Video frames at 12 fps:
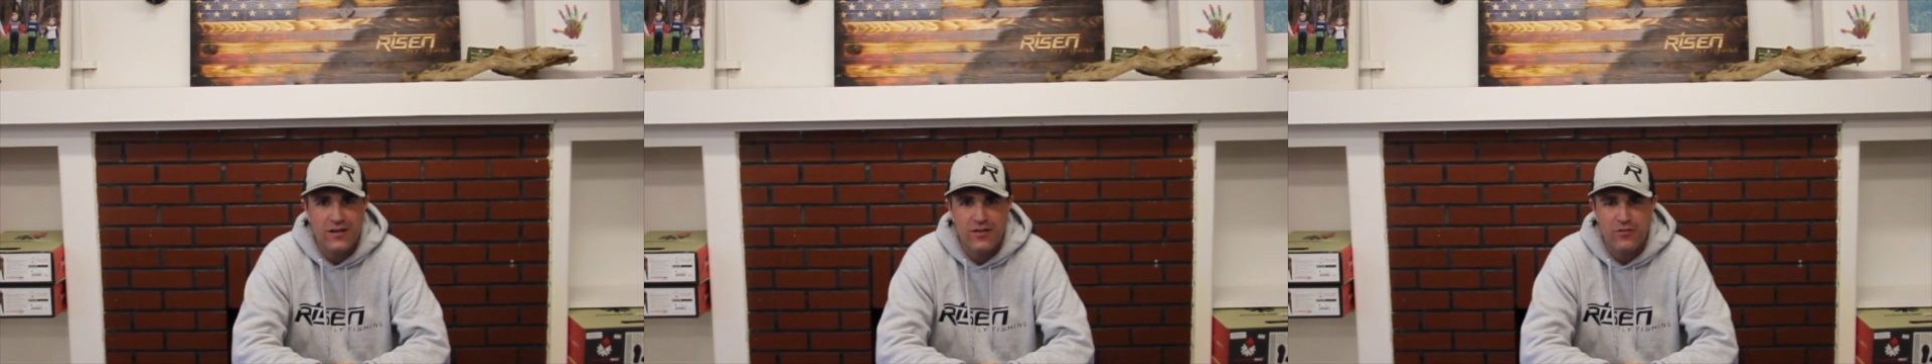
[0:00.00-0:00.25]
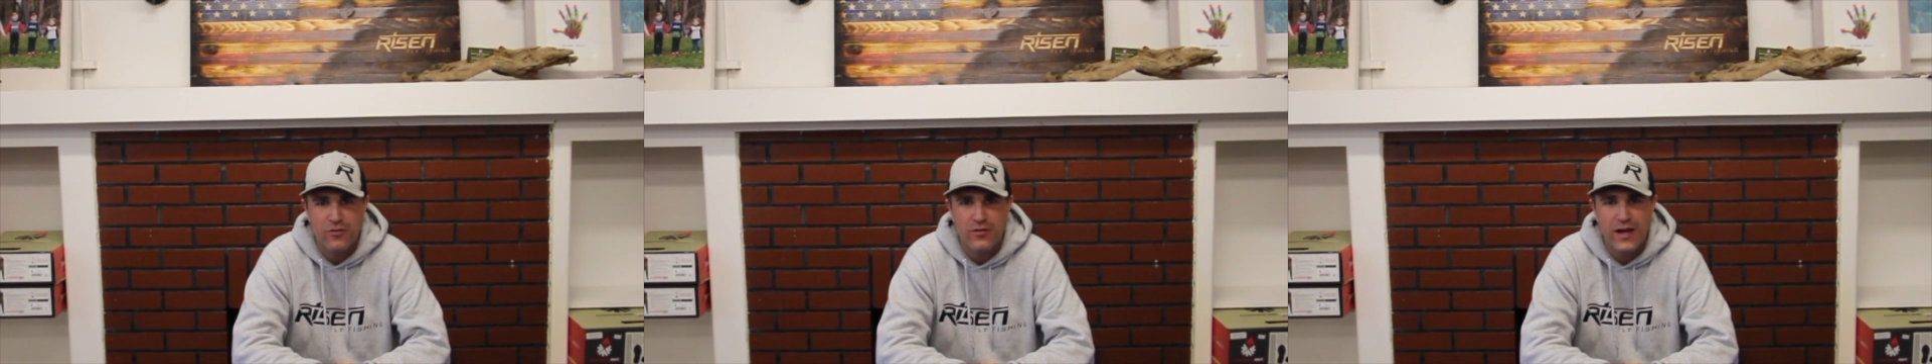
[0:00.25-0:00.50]

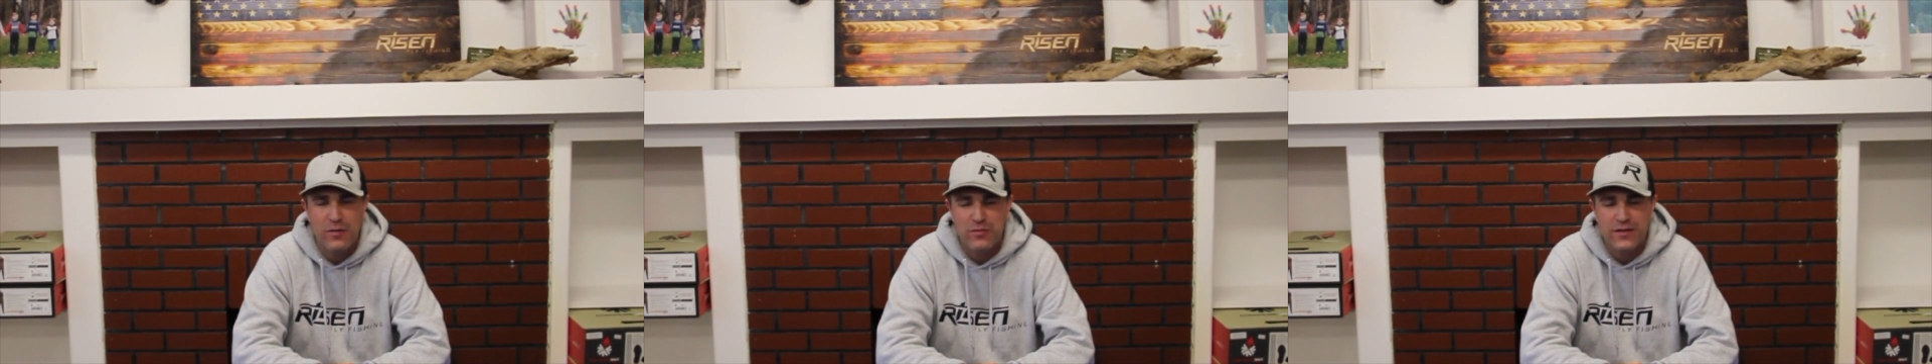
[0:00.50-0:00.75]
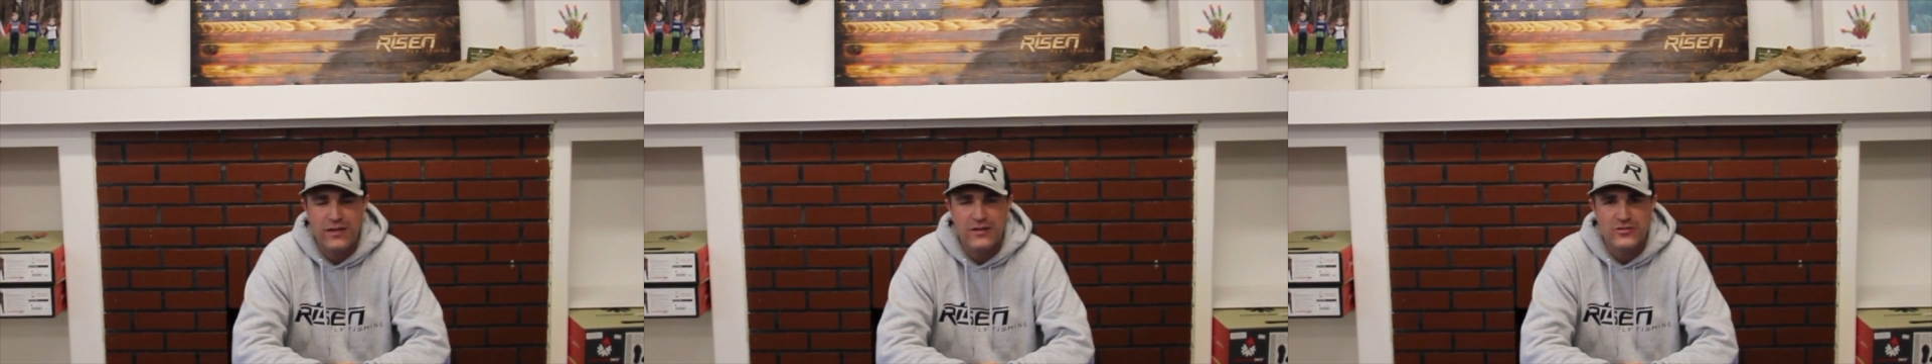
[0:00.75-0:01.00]
other
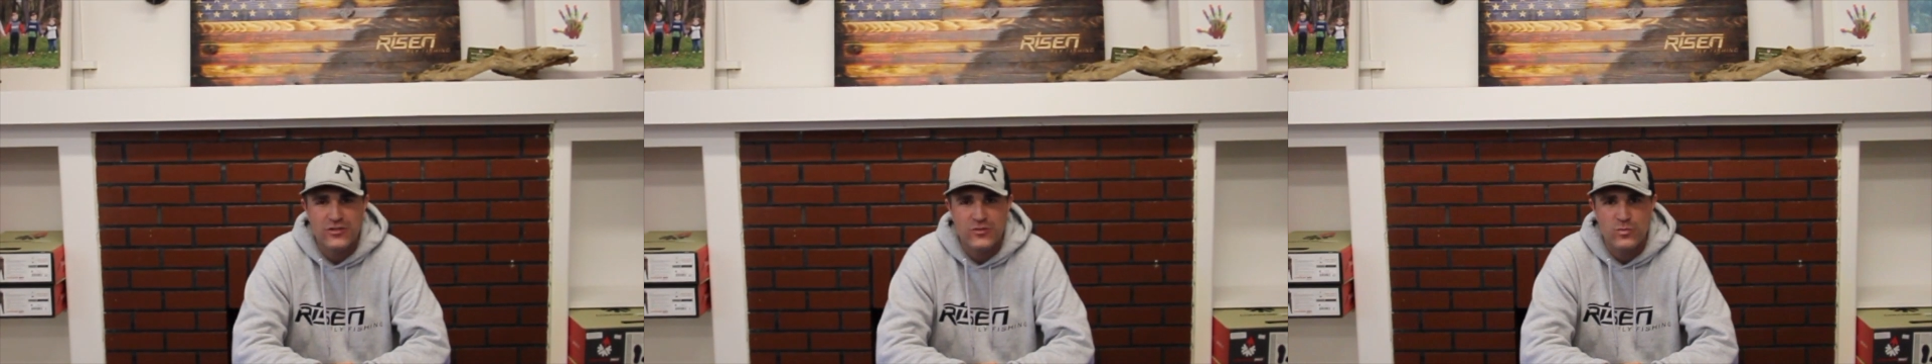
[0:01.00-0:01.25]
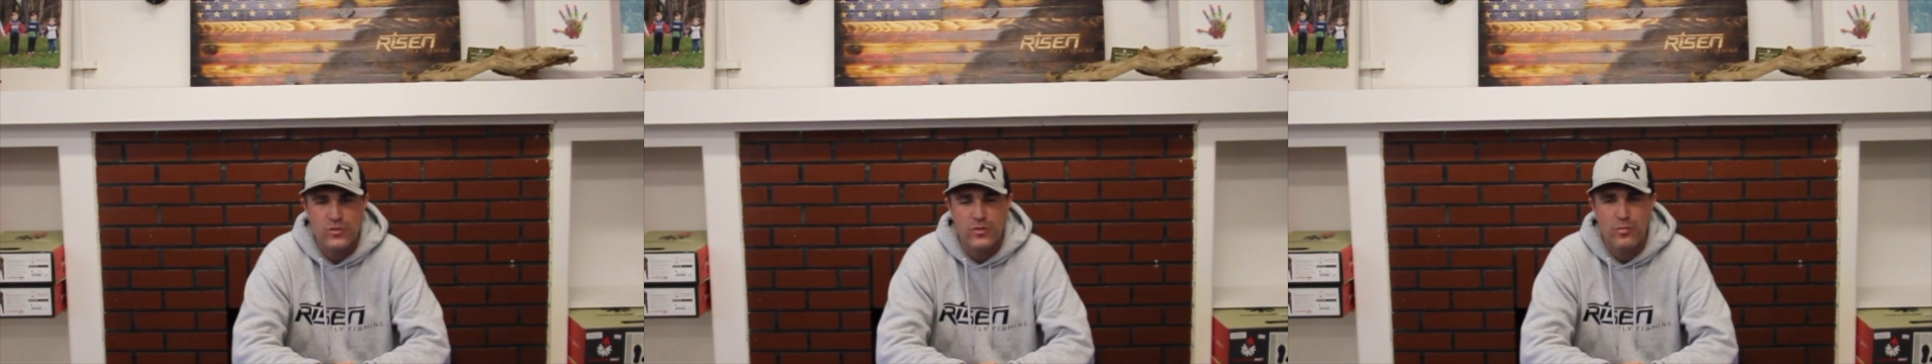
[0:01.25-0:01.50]

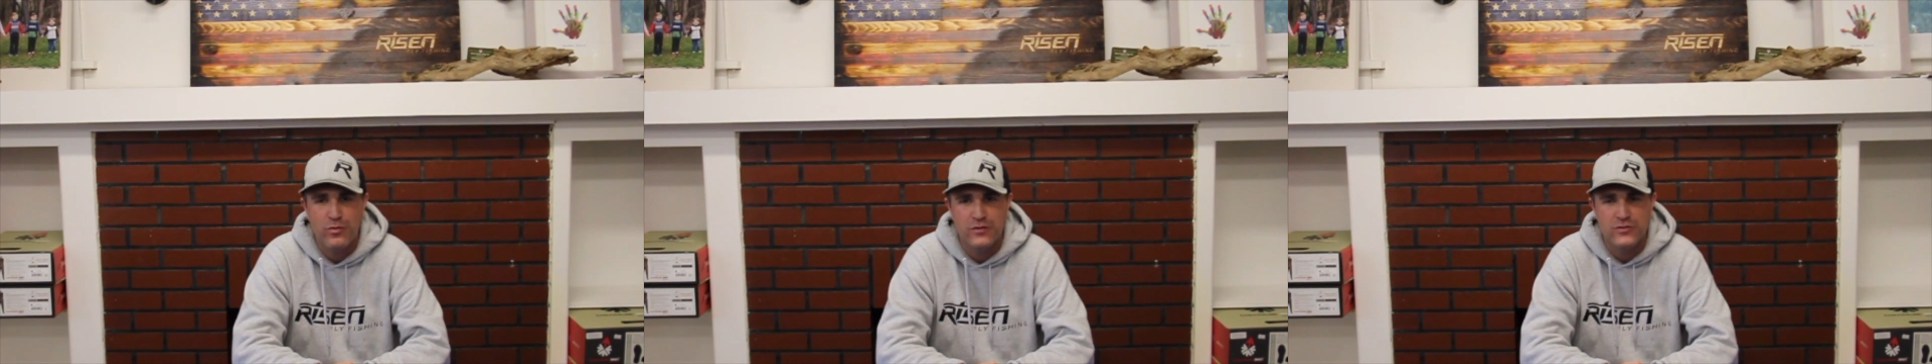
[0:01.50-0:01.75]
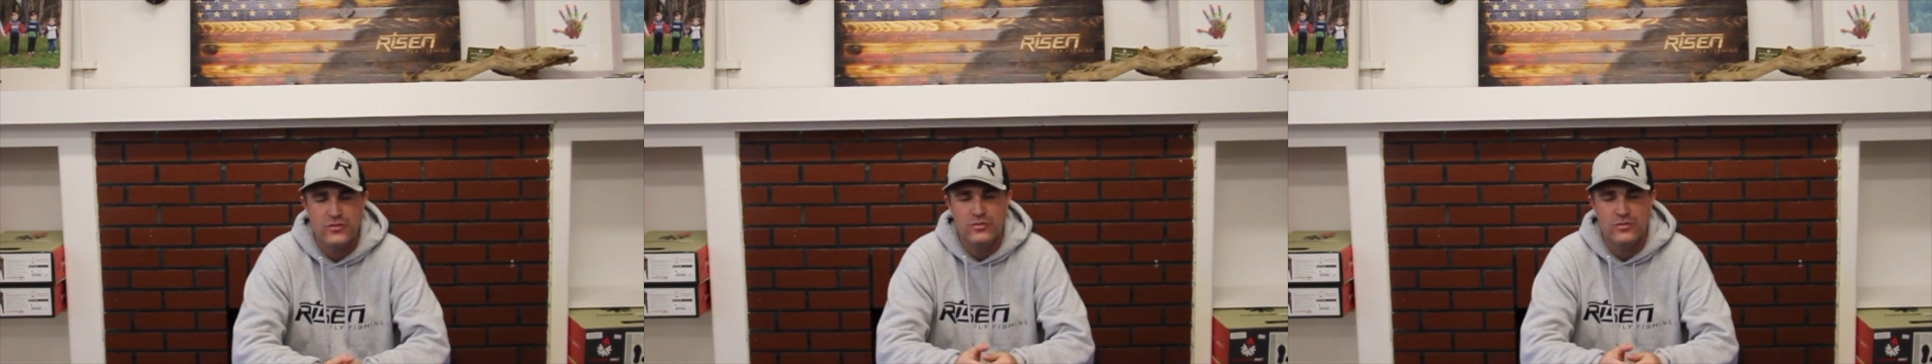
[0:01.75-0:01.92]
applications where you're putting